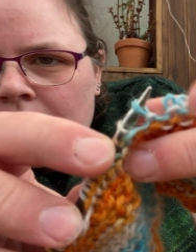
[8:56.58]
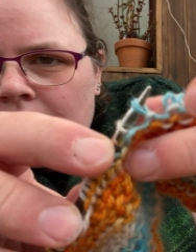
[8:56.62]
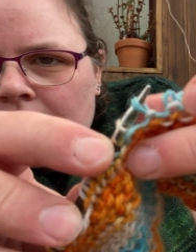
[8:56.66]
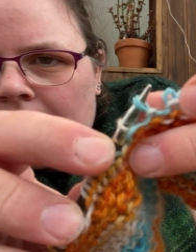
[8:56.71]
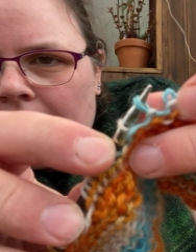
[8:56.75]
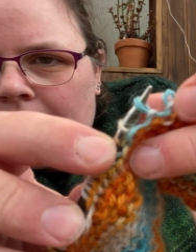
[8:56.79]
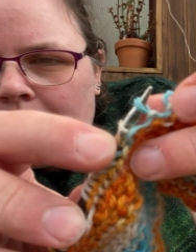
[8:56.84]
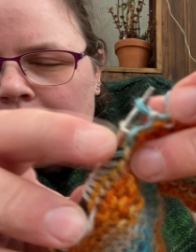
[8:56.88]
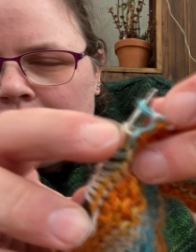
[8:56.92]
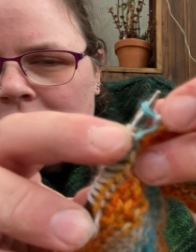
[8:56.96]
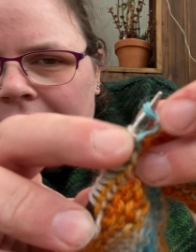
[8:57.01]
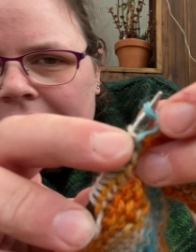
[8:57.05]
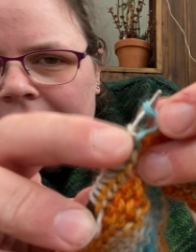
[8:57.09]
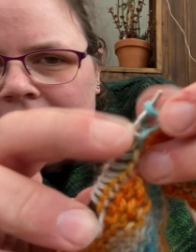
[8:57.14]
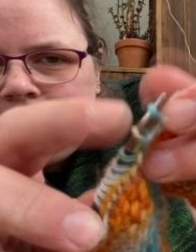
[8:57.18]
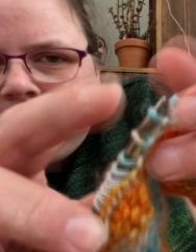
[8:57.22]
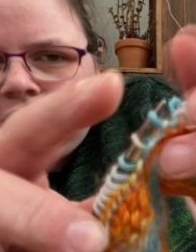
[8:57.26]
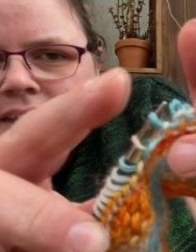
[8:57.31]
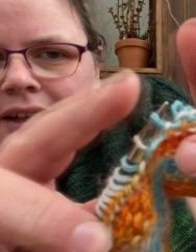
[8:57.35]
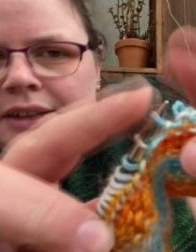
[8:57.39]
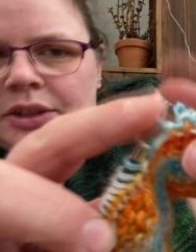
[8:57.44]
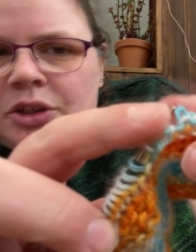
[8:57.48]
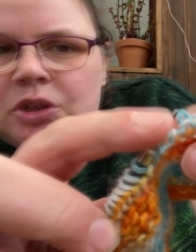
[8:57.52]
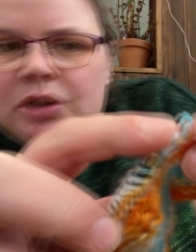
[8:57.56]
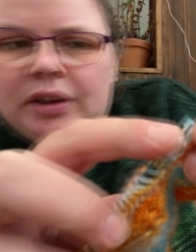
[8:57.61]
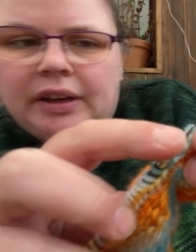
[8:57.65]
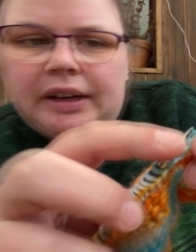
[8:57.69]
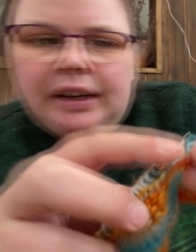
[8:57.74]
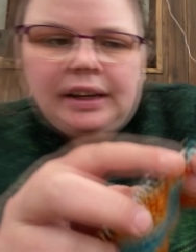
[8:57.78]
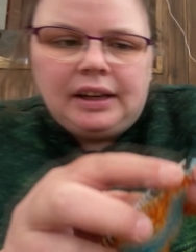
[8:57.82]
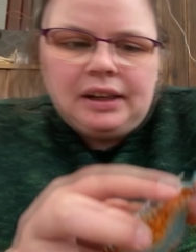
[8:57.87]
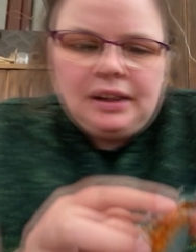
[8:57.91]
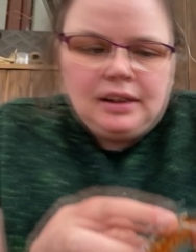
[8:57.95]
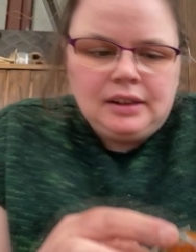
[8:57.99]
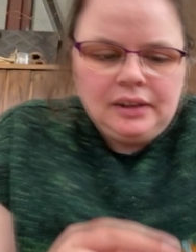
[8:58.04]
And when I get to it,
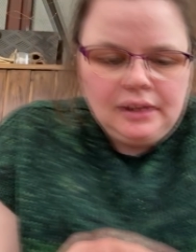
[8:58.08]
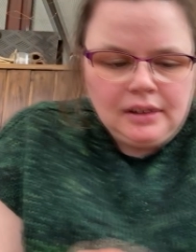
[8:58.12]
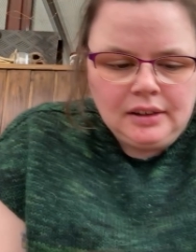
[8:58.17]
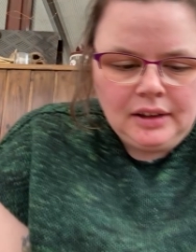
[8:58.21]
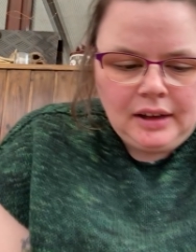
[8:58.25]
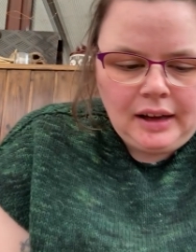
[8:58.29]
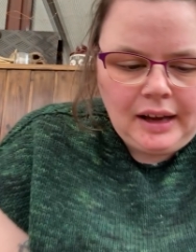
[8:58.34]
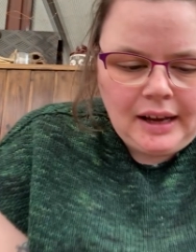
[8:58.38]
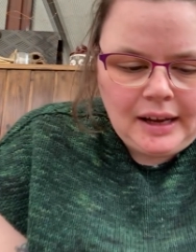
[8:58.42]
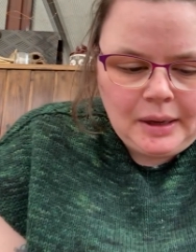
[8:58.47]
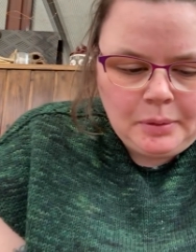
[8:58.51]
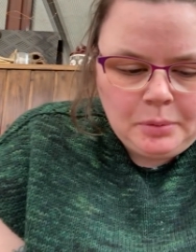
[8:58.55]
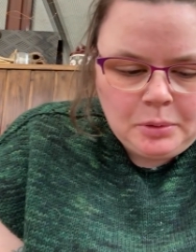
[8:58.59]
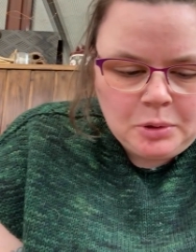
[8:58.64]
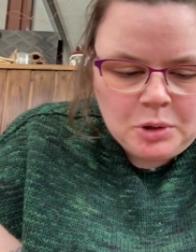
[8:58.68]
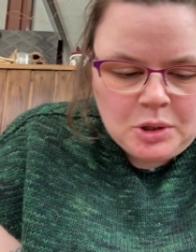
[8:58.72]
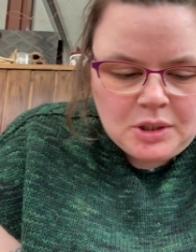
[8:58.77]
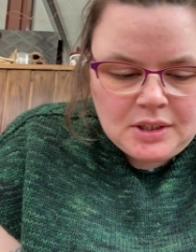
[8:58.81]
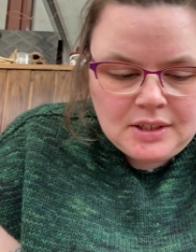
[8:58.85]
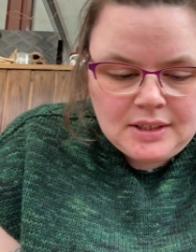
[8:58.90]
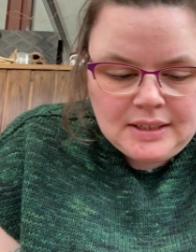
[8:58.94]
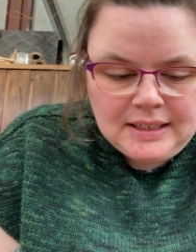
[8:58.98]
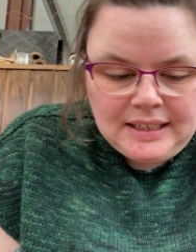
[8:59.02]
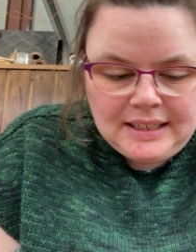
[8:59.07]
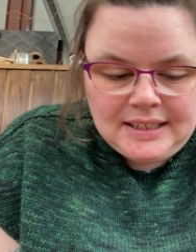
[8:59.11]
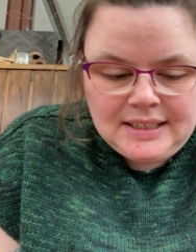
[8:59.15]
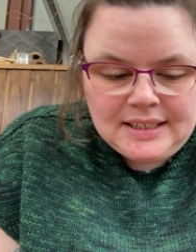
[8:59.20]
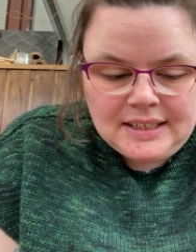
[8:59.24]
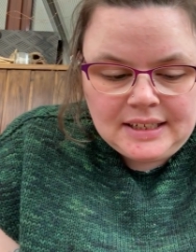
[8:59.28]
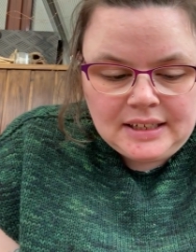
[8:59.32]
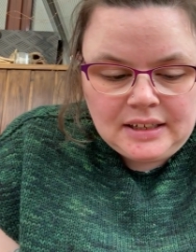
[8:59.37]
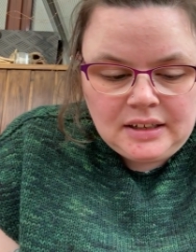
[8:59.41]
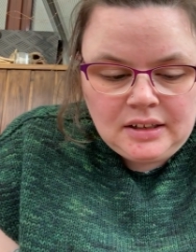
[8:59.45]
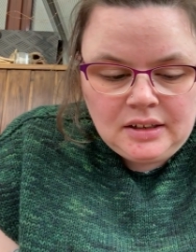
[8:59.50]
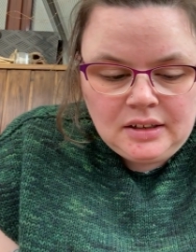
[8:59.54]
I will just knit
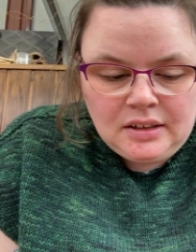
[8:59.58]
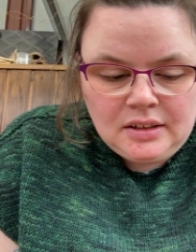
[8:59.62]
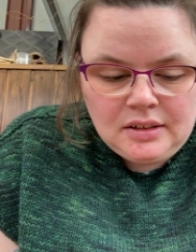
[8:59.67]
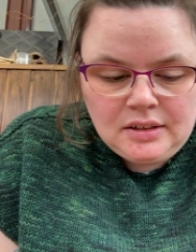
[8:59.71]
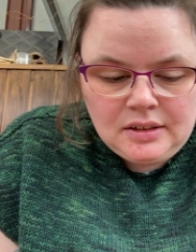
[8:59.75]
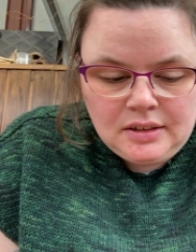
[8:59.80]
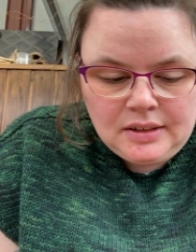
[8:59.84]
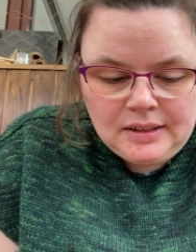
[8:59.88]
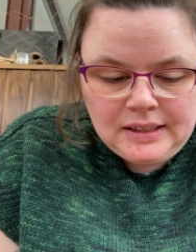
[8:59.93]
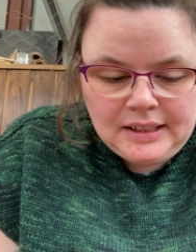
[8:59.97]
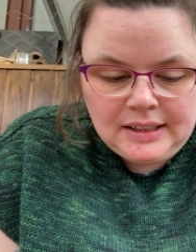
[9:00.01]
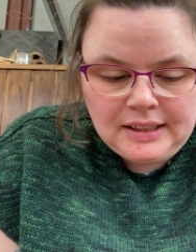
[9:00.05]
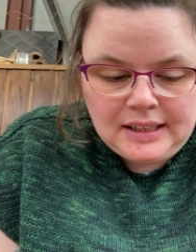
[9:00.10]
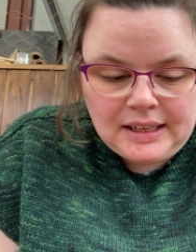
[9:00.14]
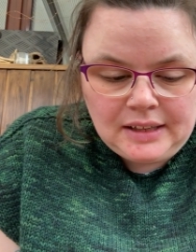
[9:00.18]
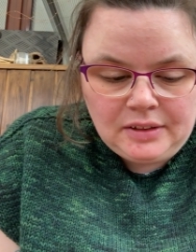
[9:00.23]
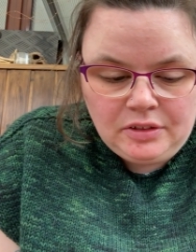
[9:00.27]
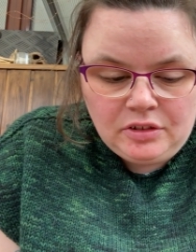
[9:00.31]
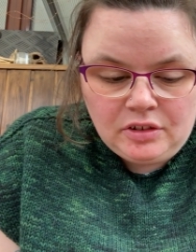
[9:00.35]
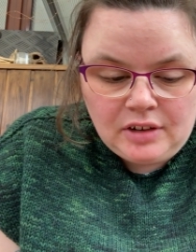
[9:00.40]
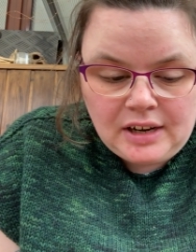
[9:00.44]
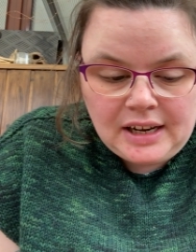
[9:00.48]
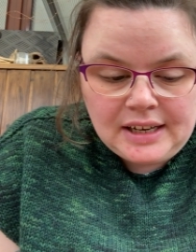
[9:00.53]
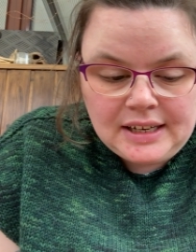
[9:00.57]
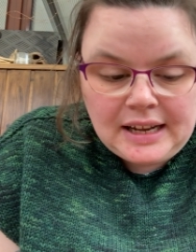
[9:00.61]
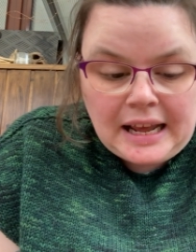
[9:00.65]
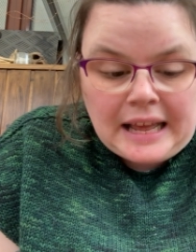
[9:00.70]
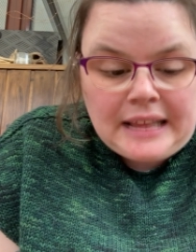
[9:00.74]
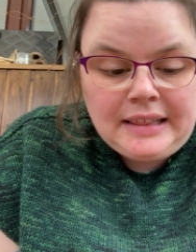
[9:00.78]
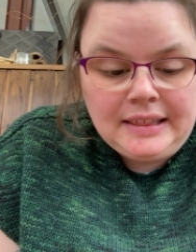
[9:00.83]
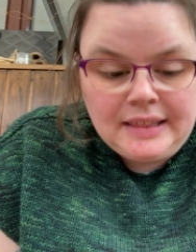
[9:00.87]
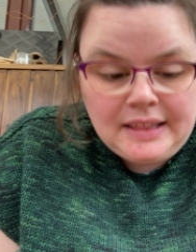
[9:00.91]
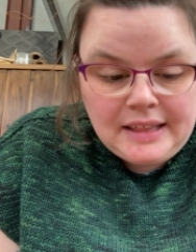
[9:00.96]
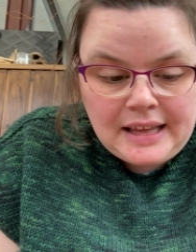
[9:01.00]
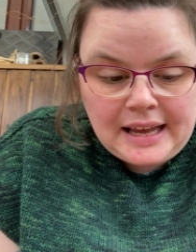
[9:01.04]
that thread
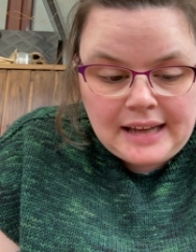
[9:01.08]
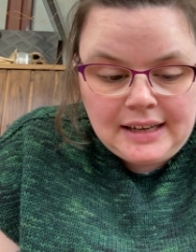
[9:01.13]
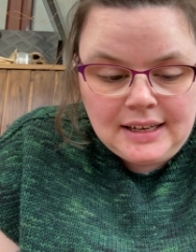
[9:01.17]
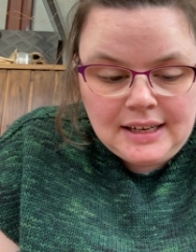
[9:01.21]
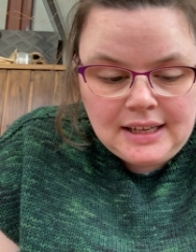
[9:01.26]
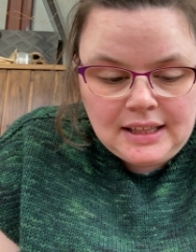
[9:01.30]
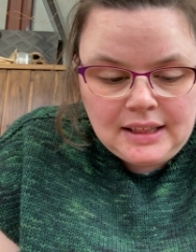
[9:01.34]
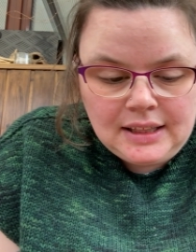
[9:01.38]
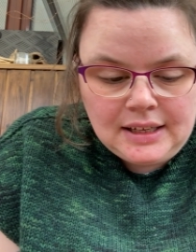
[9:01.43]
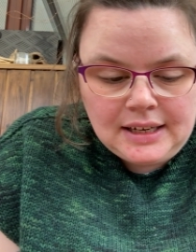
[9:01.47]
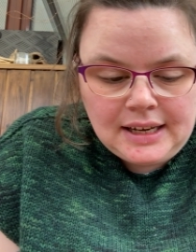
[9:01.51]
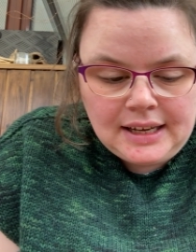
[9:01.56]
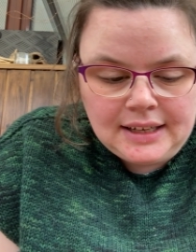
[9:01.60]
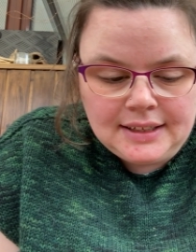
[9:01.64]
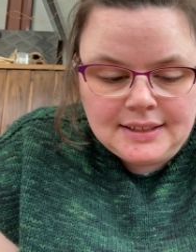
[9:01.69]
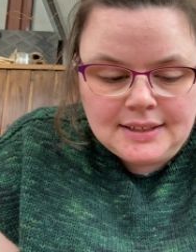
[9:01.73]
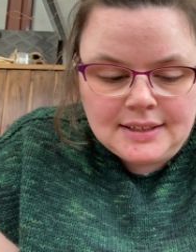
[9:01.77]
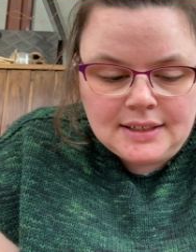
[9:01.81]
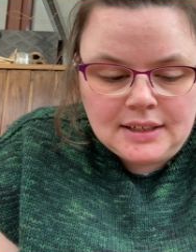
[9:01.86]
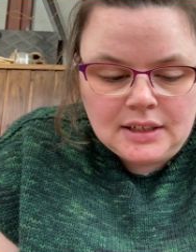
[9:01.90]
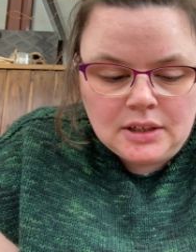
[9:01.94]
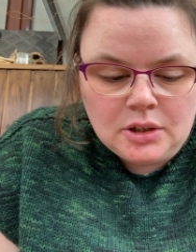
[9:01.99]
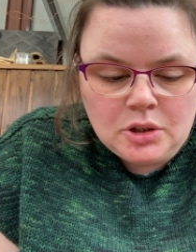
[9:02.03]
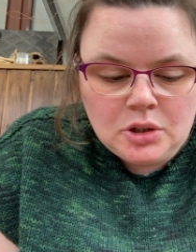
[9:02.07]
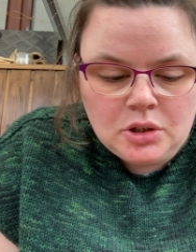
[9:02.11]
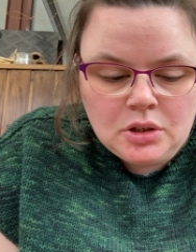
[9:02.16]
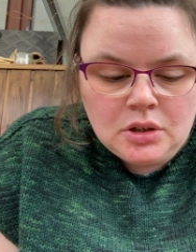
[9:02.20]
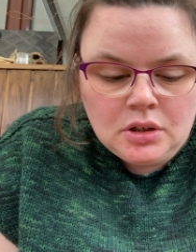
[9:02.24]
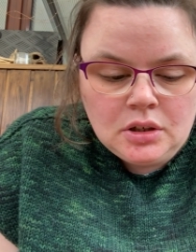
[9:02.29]
and then knit the next stitch.